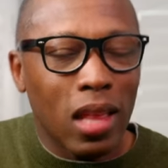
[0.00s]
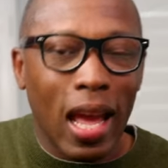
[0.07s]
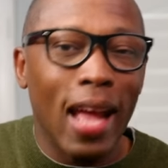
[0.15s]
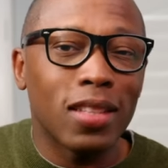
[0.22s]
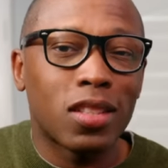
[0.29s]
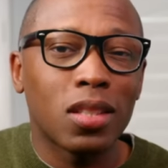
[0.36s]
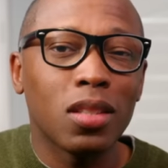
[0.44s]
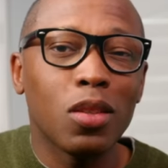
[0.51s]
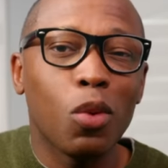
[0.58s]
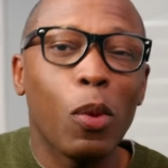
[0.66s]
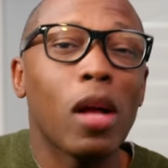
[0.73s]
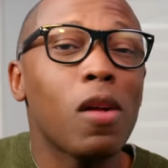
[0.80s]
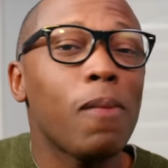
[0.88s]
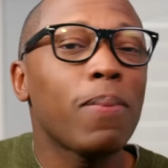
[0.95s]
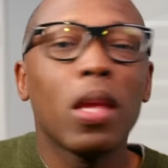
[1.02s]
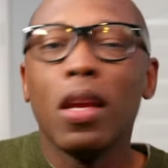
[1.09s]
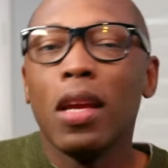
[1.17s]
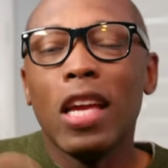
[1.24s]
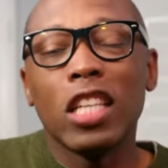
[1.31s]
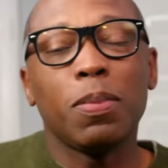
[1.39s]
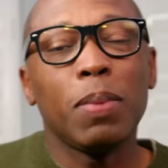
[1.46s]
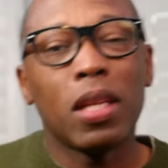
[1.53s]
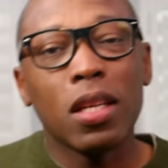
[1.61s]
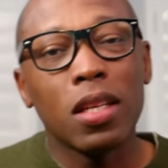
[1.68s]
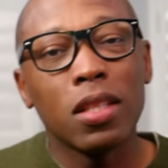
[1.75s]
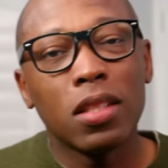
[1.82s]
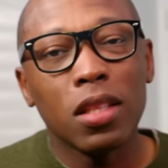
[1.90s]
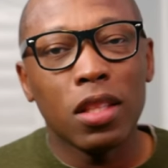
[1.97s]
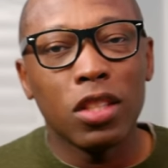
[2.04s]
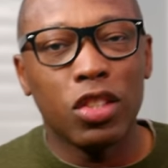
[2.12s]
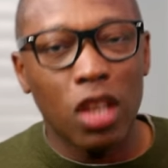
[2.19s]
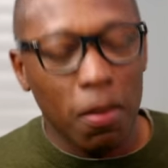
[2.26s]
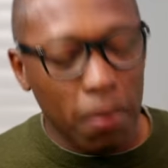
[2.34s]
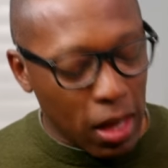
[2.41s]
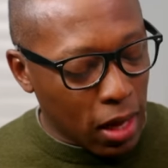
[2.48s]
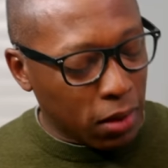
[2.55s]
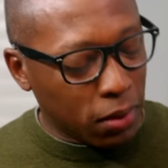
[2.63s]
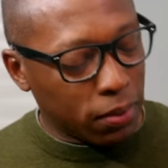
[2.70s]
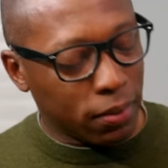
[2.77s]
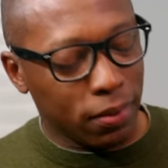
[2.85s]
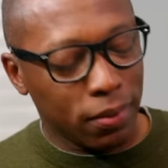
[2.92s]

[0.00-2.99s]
The answer, well, it's because the Jumpman